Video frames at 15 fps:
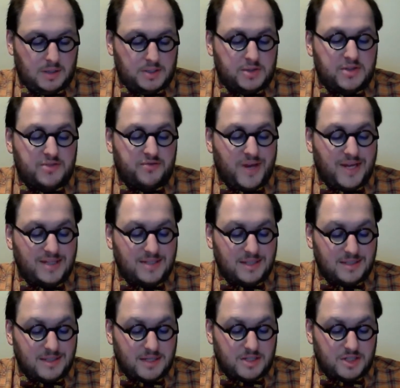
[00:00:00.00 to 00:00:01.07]
his face
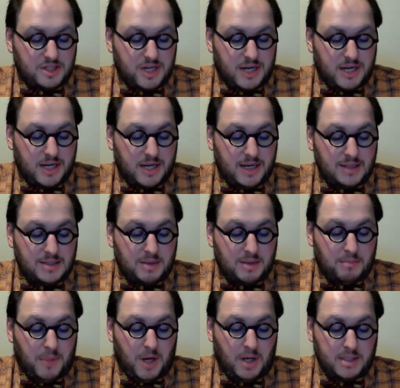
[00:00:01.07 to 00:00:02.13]
is as shiny as the
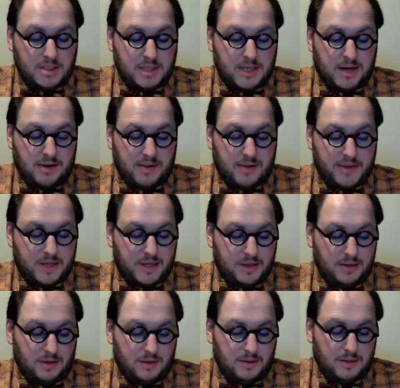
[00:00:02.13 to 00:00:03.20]
moss there on the
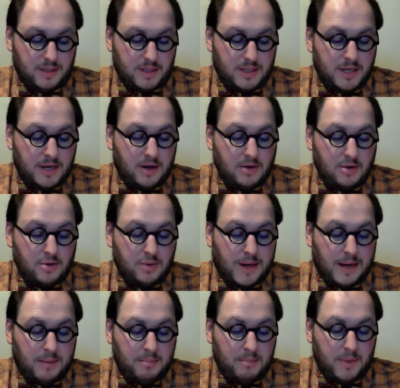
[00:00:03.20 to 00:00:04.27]
hill, and they all
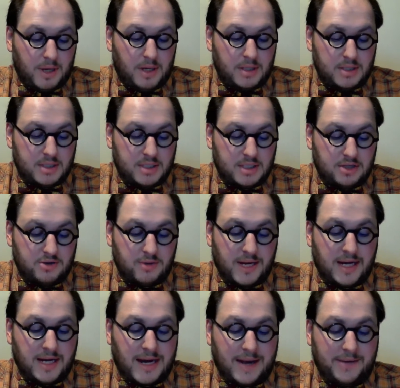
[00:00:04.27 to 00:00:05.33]
grab moss to
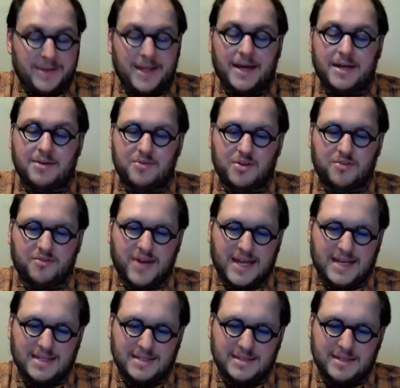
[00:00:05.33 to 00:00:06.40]
create an outline of your
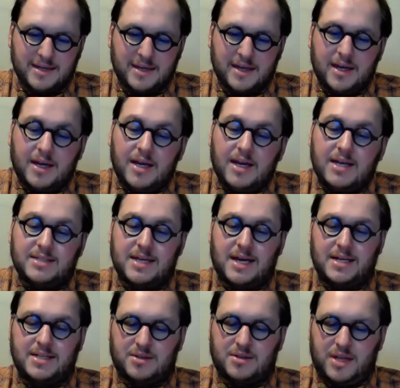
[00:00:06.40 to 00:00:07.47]
face. His
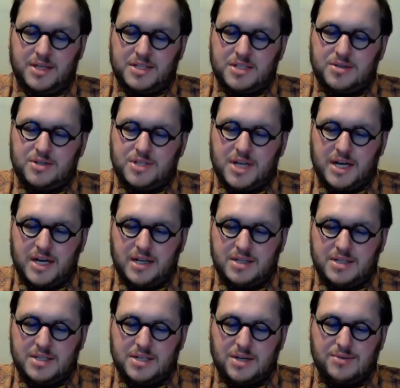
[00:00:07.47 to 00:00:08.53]
eyes are like two shining
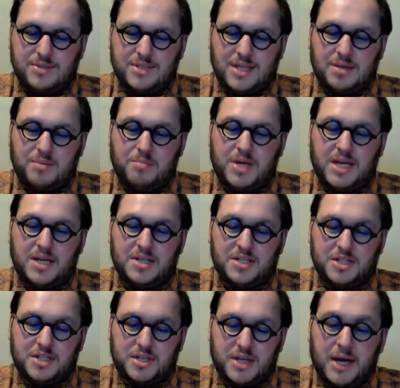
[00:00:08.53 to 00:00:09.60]
stones on the
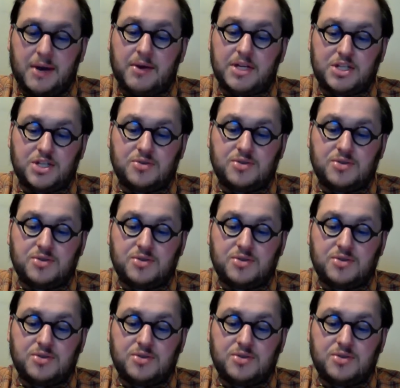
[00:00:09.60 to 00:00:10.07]
beach. Harry